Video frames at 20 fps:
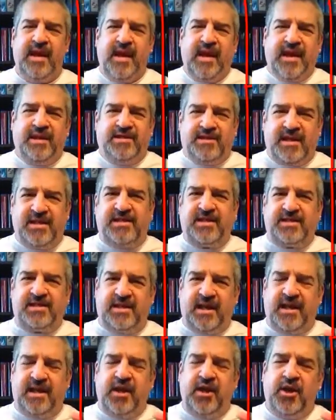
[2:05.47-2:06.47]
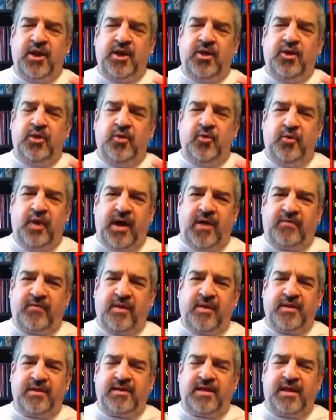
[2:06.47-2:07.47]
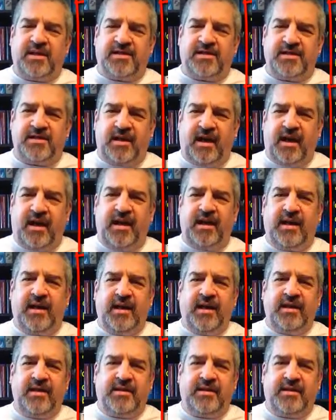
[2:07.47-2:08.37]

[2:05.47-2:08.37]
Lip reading: And Jesus said, "Whoever does not